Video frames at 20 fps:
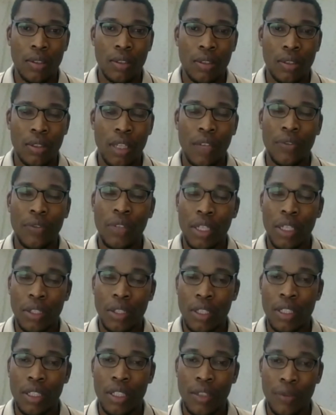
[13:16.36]
You have to ask
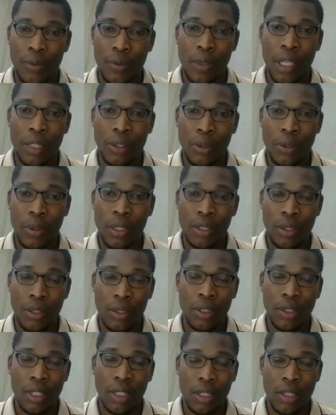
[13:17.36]
yourself, why do you want to
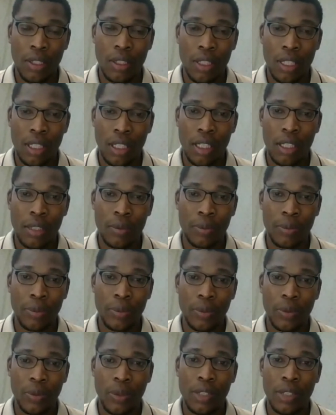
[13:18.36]
do the
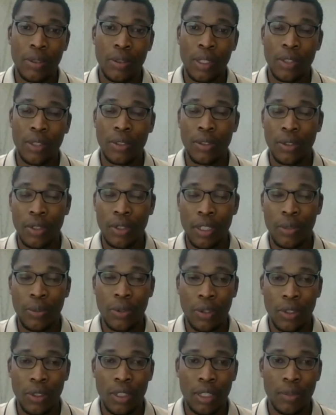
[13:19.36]
why do you want to do the
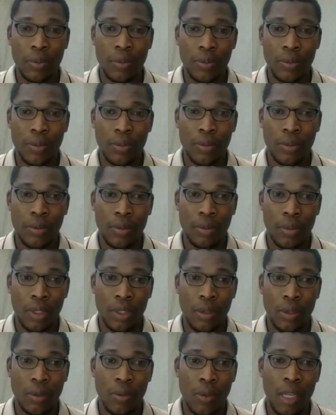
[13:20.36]
program?
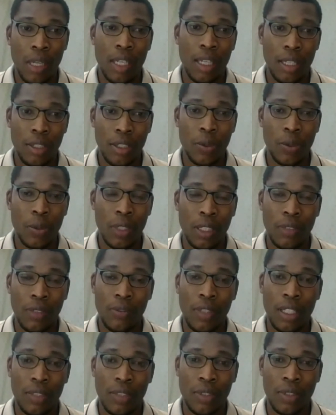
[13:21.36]
Why are you
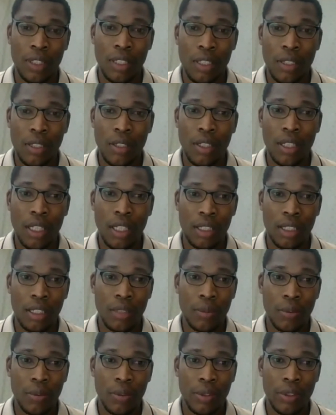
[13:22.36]
qualified for this scholarship?
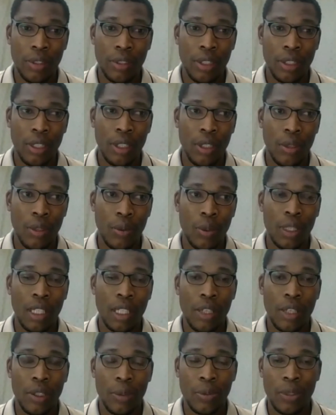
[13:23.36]
What are
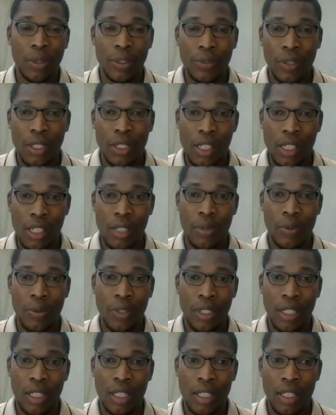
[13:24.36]
your previous
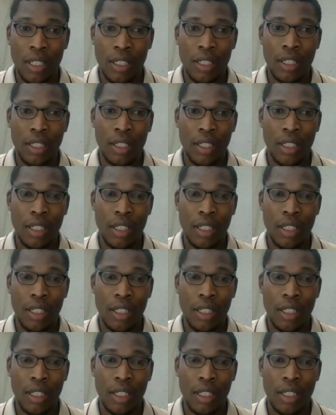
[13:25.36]
experiences?